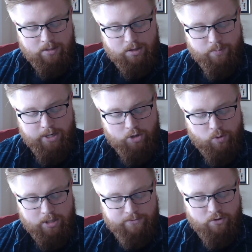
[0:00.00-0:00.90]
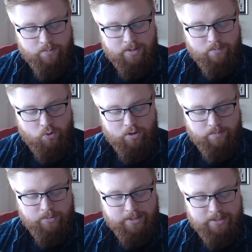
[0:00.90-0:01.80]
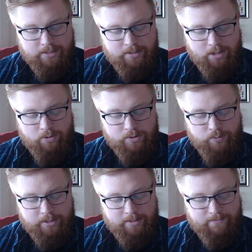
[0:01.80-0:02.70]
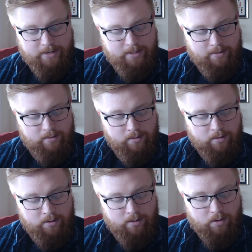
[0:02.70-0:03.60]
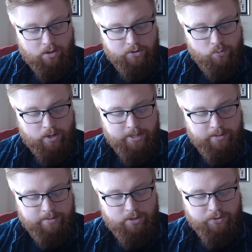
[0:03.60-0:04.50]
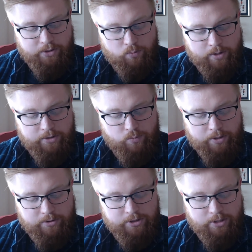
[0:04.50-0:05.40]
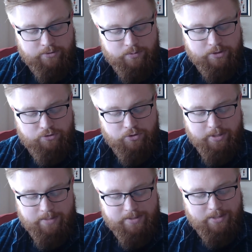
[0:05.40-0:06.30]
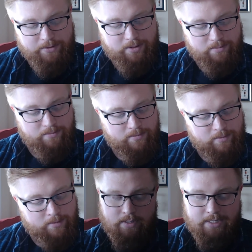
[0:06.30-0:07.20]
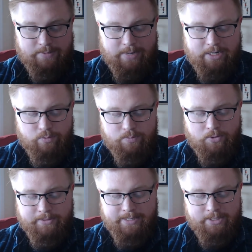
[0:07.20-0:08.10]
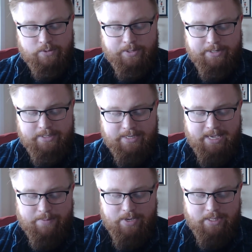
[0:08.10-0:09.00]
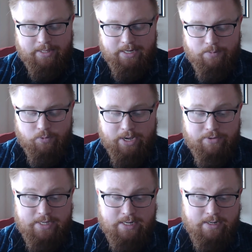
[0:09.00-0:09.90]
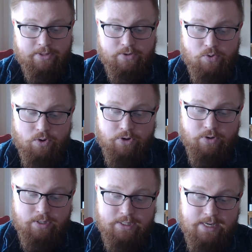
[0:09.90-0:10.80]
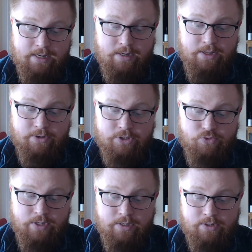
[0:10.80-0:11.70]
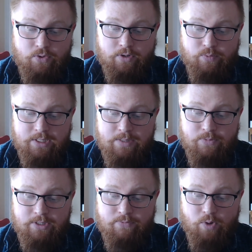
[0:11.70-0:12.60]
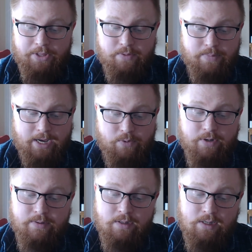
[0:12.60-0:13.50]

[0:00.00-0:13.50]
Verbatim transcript: The pair walked for a bit more, but the sun's glow was quickly fading. All the while, Uriel wondered whether Shandra was truly upset with him. His mind was pulled elsewhere as the Cambion led him around yet another corner onto yet another street adorned with symbols of wealth and power.